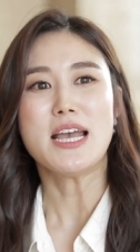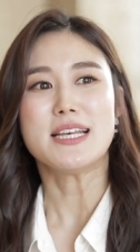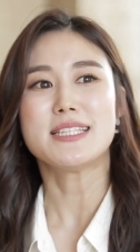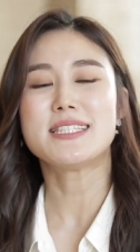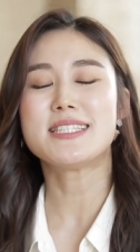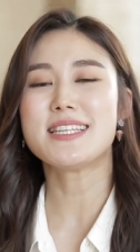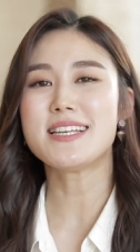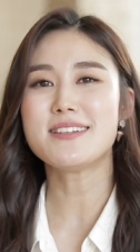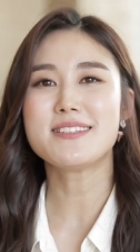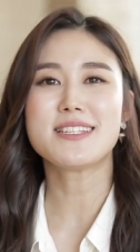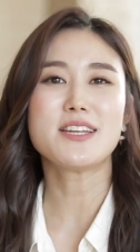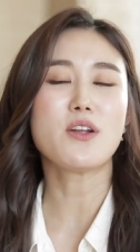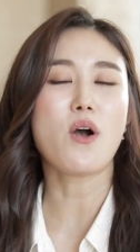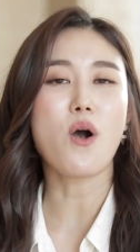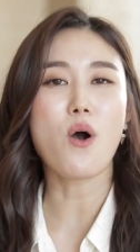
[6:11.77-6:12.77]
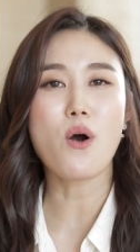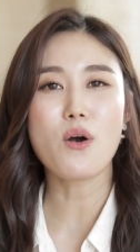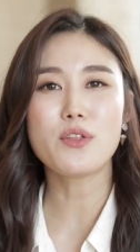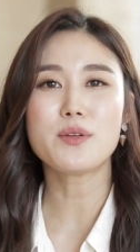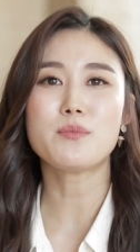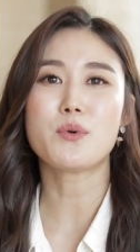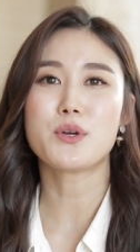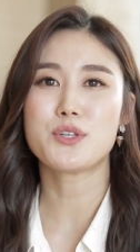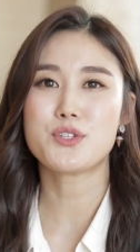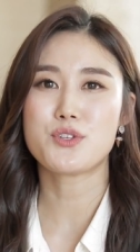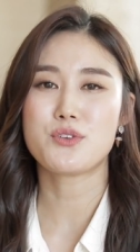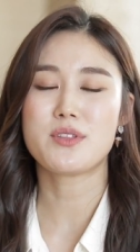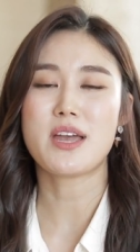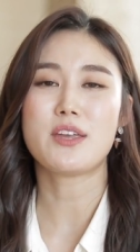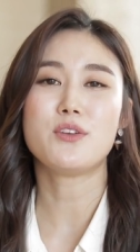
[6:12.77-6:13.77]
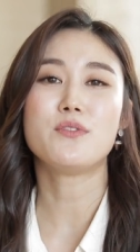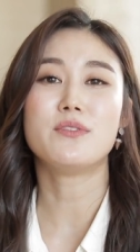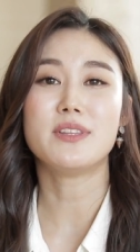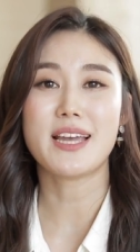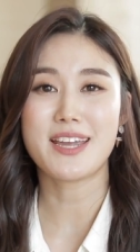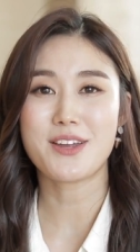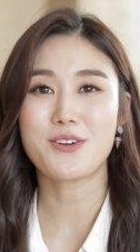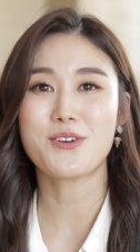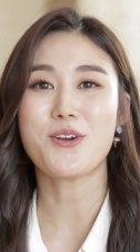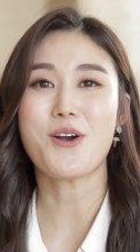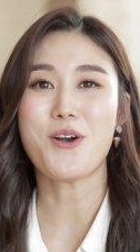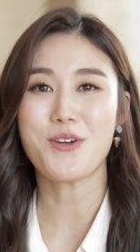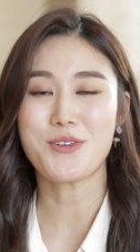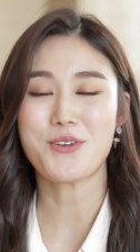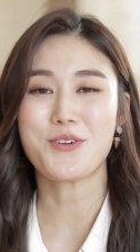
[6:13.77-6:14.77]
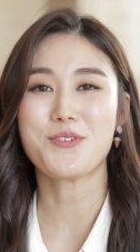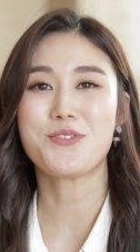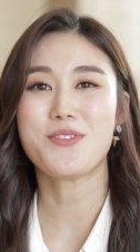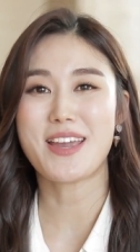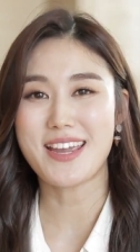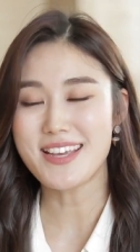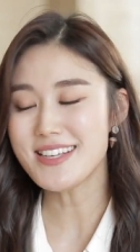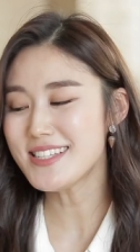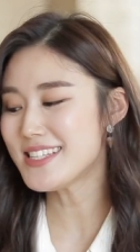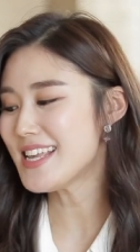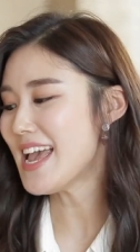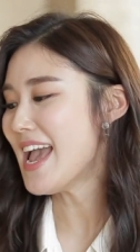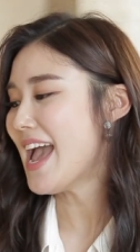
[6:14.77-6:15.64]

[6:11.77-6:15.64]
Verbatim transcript: seals in all the moisture that you've layered on your face.